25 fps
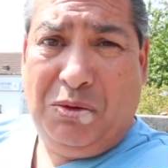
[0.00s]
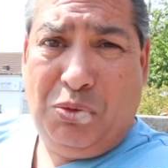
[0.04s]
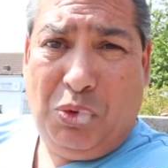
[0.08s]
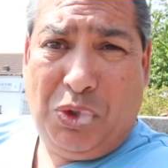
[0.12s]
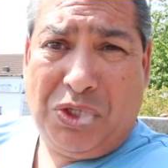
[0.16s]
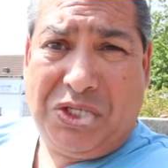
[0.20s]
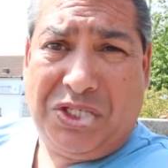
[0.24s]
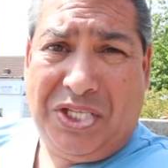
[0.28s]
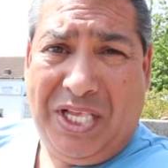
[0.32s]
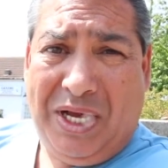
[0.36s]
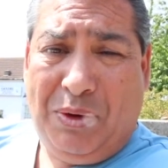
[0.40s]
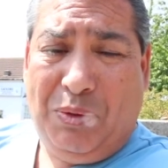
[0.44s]
and
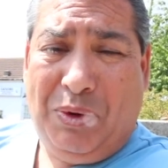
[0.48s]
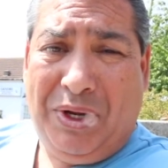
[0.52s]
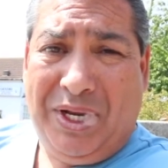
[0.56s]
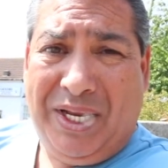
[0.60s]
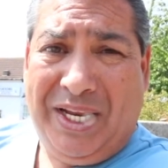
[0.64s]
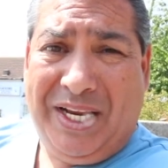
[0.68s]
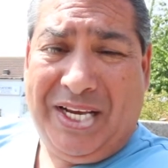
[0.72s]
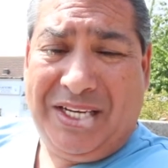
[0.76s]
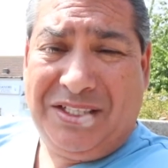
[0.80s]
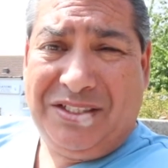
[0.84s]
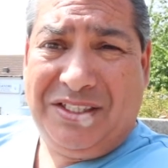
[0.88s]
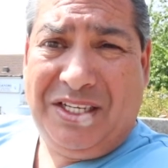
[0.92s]
watch that
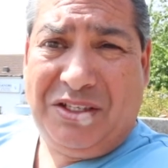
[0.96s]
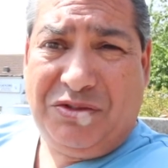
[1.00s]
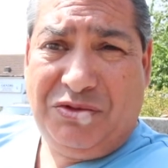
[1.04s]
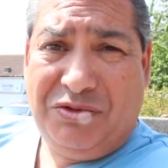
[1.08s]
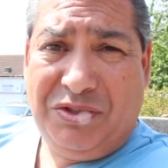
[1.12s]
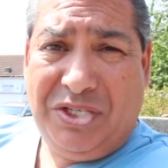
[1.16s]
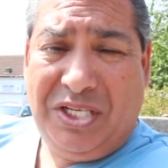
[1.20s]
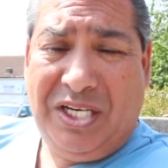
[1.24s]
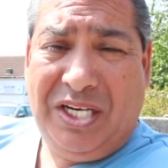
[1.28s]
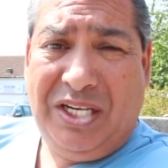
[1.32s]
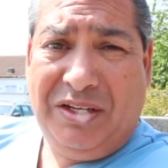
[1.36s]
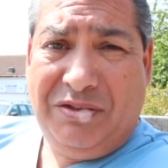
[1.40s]
one next.
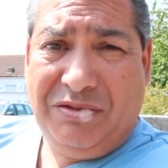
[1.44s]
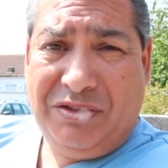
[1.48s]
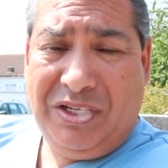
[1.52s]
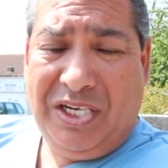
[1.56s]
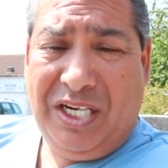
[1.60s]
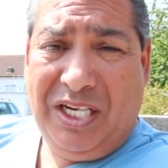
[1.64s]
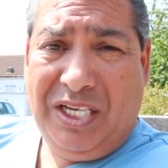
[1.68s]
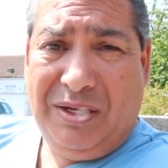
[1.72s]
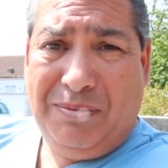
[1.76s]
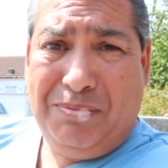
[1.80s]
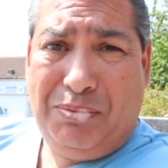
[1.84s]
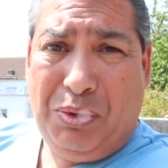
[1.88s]
That's really,
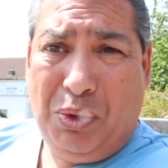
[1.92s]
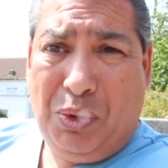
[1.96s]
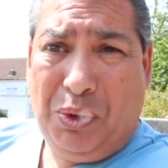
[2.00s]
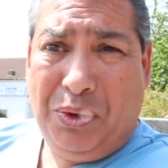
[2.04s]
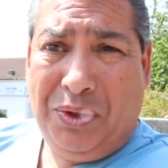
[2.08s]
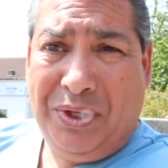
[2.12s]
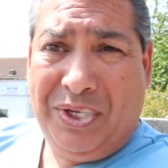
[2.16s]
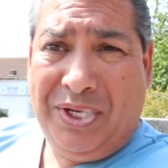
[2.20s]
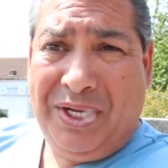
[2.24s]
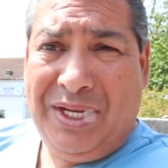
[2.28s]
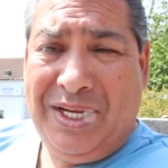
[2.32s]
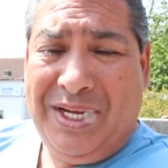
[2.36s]
really
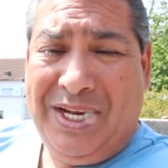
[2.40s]
important.